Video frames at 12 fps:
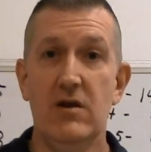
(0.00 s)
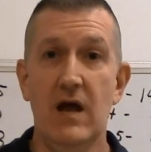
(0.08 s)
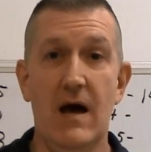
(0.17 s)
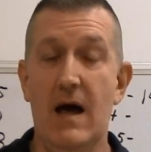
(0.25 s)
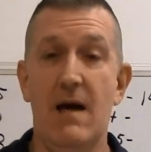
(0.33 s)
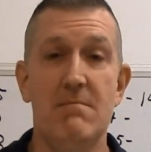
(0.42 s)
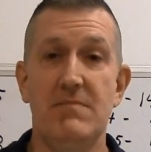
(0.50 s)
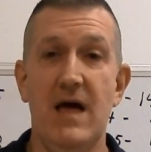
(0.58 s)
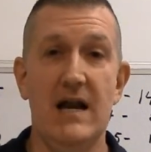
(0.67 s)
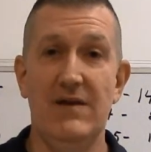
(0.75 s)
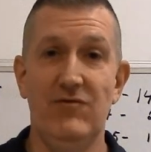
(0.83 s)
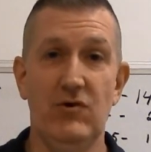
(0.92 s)
I, am
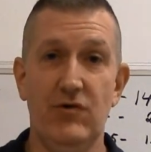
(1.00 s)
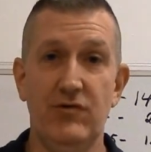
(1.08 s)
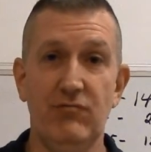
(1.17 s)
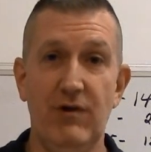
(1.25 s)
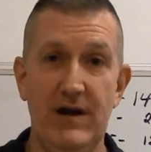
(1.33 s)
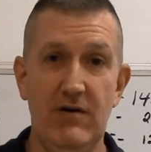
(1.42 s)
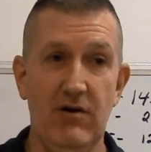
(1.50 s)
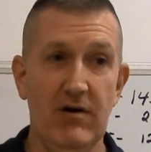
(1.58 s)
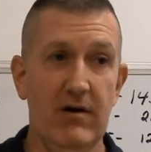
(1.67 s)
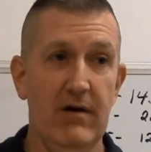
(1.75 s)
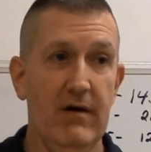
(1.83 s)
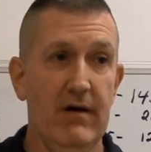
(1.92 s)
not even on the
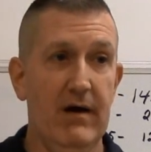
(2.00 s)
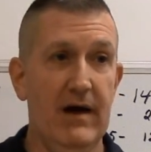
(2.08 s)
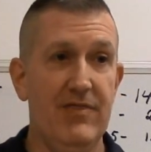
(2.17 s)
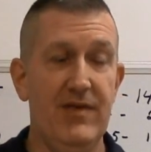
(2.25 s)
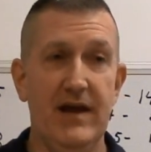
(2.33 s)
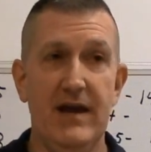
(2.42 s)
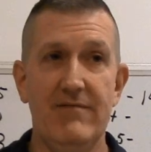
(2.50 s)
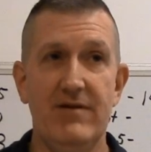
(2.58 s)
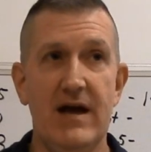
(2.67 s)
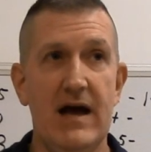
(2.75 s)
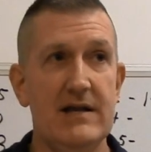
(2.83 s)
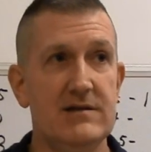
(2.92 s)
radar. I think I've
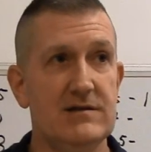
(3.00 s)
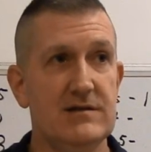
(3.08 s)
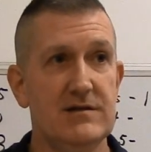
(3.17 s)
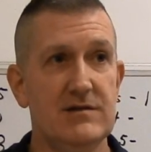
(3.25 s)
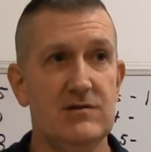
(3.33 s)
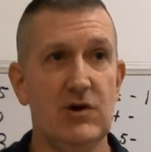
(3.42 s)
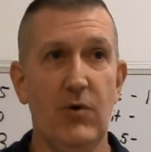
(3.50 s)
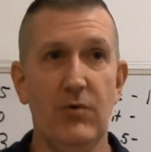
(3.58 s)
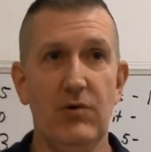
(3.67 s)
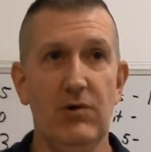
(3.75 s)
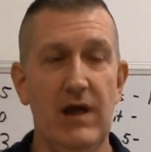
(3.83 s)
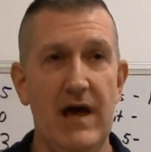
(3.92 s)
got
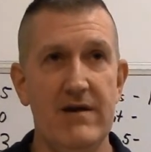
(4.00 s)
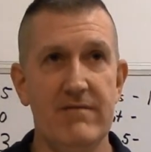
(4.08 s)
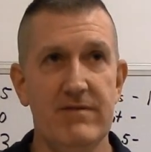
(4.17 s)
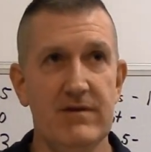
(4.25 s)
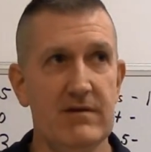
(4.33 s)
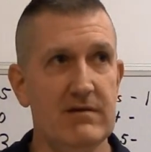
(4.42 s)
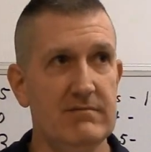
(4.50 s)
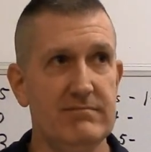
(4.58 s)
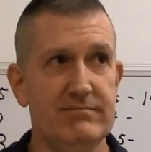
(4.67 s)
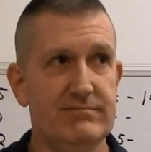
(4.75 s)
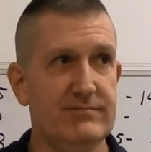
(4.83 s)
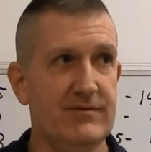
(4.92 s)
total out of the
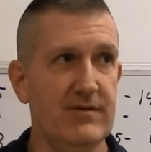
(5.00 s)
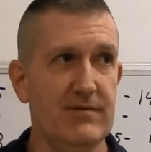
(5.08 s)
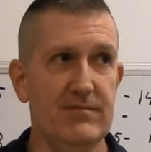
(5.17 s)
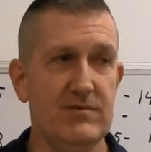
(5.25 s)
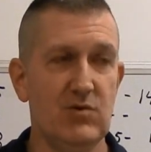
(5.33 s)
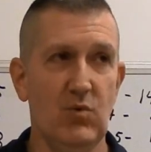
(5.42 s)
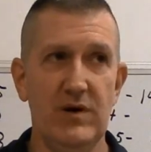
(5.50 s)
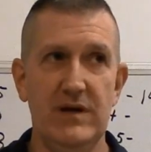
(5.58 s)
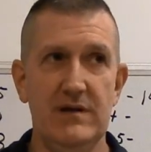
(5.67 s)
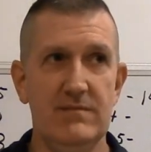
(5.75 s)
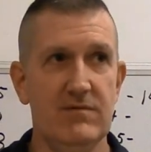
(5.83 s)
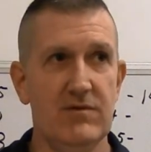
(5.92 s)
the
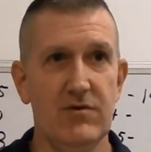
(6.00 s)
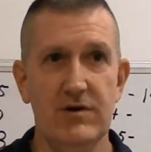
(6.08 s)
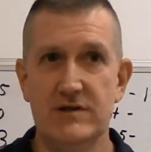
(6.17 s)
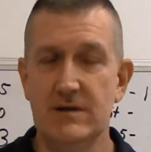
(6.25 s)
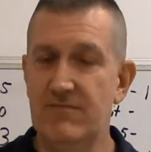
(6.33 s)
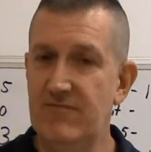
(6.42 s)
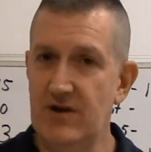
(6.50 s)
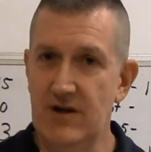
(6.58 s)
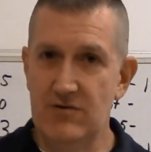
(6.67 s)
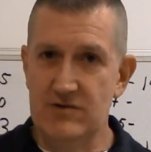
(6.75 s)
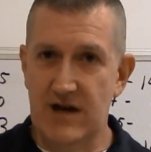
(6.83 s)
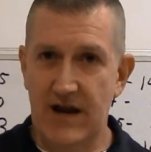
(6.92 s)
20, 30 some
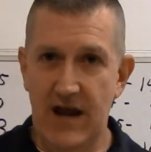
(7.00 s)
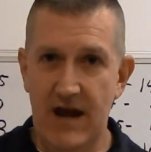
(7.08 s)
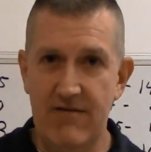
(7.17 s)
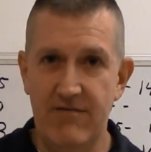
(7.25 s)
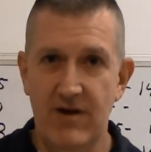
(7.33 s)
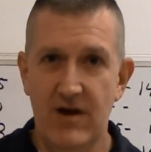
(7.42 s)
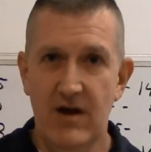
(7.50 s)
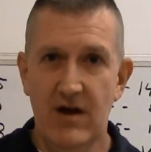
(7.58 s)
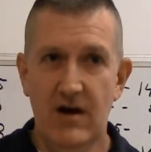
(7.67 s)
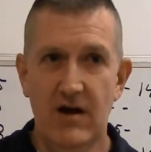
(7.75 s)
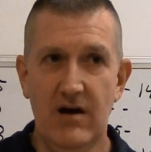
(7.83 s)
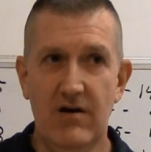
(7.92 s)
videos I have,
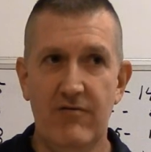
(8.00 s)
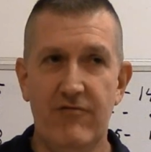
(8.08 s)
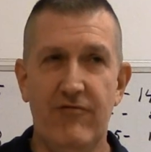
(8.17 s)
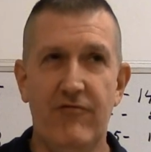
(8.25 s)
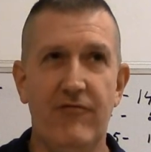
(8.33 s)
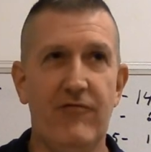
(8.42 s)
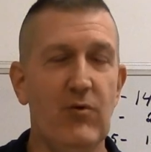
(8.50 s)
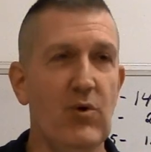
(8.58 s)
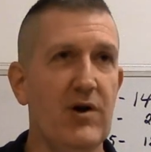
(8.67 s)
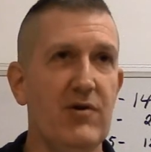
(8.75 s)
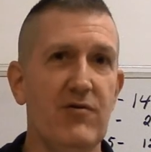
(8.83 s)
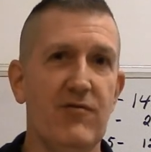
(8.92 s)
uh,
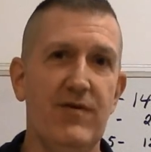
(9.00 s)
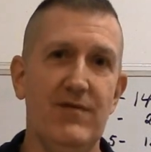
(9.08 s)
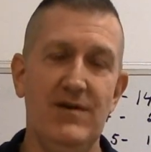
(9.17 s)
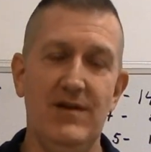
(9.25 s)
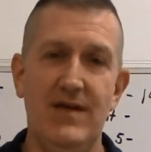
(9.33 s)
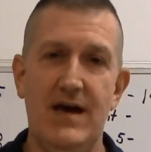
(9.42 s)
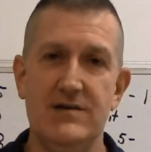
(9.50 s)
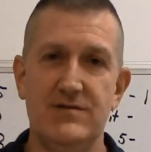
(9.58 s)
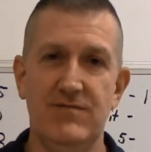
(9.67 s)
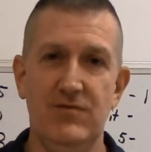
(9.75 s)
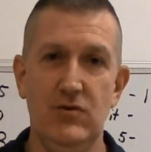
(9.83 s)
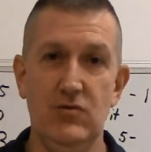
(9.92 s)

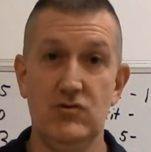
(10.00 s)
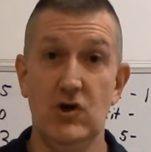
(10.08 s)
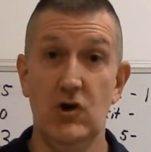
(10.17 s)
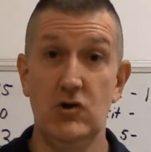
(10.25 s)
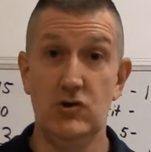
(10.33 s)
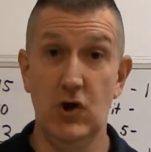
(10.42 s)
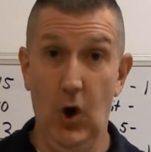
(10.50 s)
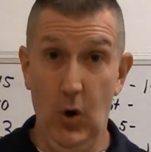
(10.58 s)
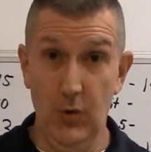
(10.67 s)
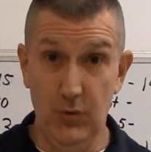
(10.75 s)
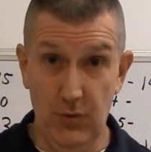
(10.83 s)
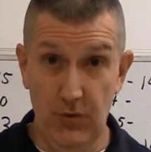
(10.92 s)
450,000 views
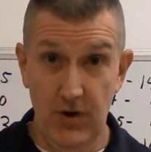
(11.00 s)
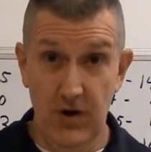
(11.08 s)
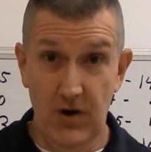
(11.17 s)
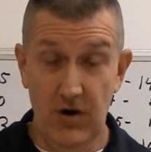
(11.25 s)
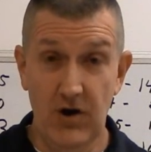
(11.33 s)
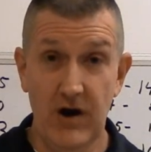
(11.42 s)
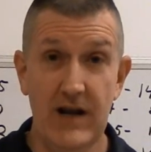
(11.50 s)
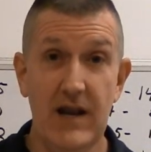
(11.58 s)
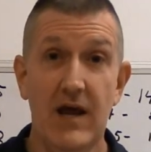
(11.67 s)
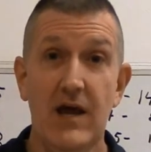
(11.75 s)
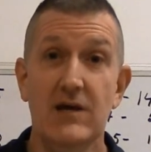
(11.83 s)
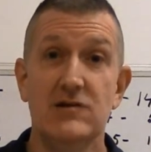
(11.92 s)
total. All
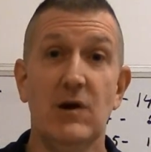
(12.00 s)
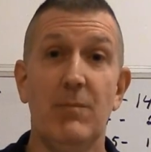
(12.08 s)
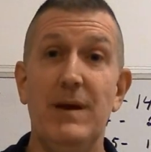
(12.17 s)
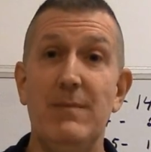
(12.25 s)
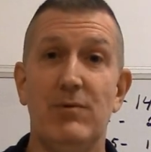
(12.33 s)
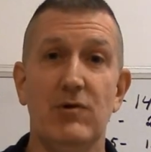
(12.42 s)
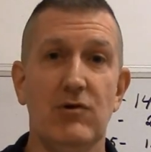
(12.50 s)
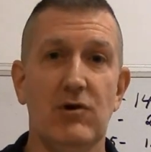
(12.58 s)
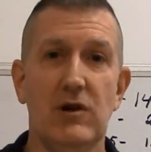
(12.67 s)
right. Some people are